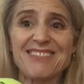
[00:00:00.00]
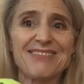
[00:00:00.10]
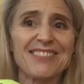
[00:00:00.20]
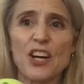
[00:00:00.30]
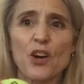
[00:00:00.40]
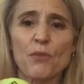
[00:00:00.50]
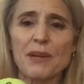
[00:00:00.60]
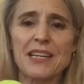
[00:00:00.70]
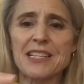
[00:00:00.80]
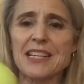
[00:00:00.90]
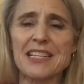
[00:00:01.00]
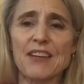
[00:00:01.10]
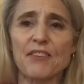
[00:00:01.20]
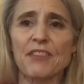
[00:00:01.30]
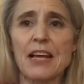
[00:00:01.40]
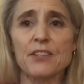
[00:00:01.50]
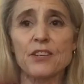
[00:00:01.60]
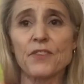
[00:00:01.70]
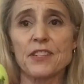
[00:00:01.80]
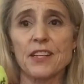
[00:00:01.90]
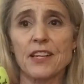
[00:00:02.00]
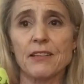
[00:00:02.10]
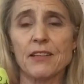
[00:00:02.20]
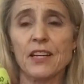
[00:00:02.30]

No, because it doesn't have a flat surface again.